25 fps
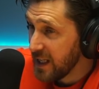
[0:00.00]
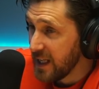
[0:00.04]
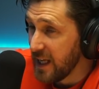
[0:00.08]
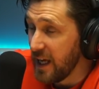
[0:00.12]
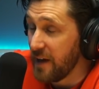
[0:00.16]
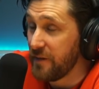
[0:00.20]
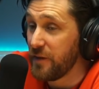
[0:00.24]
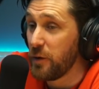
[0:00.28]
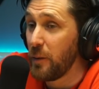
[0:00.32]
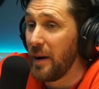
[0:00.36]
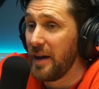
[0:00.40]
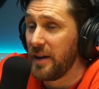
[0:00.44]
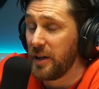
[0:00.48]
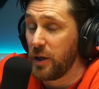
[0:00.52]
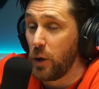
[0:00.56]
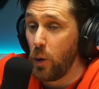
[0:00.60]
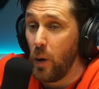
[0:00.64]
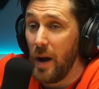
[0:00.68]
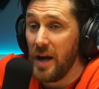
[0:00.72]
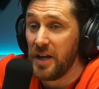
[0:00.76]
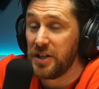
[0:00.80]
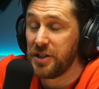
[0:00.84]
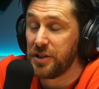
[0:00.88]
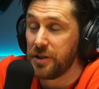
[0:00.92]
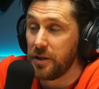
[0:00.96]
If you had a
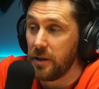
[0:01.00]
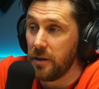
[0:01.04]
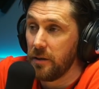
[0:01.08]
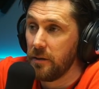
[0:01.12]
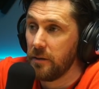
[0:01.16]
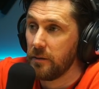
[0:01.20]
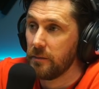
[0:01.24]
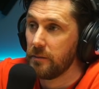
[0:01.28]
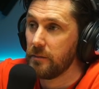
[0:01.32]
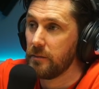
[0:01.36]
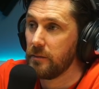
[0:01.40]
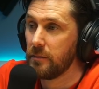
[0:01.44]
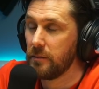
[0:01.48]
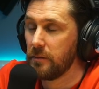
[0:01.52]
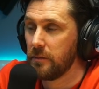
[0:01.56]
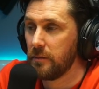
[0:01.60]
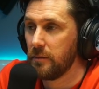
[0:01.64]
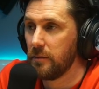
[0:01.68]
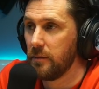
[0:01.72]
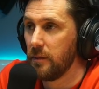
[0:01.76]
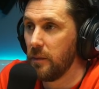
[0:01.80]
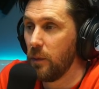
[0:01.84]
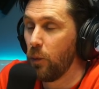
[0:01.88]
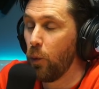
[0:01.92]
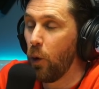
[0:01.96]
question,
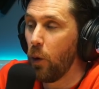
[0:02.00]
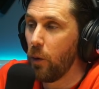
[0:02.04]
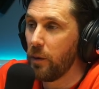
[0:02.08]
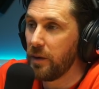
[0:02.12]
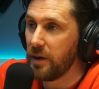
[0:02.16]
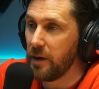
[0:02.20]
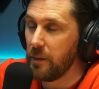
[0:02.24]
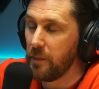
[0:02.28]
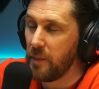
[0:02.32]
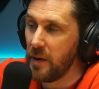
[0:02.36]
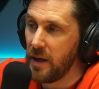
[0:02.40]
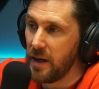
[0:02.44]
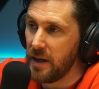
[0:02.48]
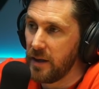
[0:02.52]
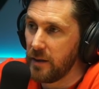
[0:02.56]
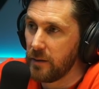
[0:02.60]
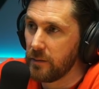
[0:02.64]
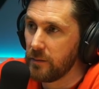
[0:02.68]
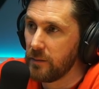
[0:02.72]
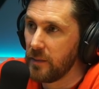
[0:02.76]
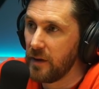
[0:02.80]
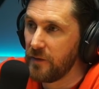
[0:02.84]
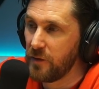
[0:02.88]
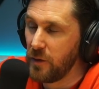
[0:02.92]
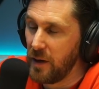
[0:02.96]
what would it be?
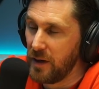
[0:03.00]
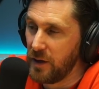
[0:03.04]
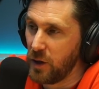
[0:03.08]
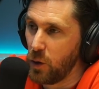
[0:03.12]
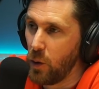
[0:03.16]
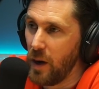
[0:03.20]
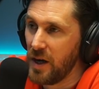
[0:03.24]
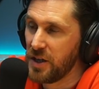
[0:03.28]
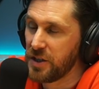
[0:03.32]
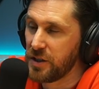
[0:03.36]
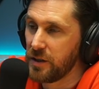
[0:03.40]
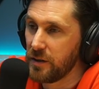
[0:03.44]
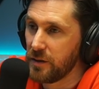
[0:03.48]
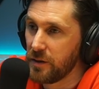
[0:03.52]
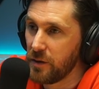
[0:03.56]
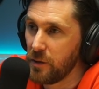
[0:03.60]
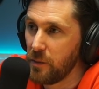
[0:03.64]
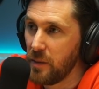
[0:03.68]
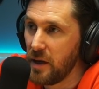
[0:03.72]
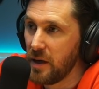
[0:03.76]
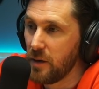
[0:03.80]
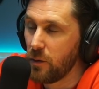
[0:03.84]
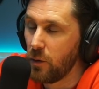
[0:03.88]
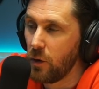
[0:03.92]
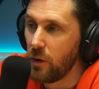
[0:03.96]
If you had a question to
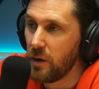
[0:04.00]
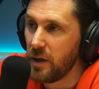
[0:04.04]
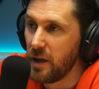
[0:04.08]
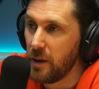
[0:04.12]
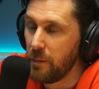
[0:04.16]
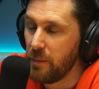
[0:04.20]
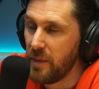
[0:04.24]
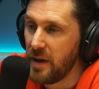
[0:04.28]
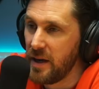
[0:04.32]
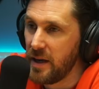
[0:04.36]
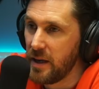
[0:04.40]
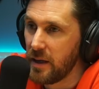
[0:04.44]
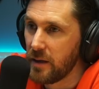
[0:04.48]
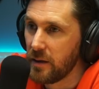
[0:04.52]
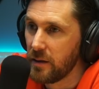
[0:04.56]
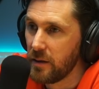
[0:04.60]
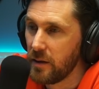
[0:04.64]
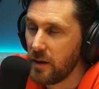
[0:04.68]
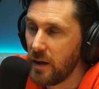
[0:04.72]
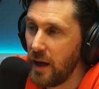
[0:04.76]
me, what would it be?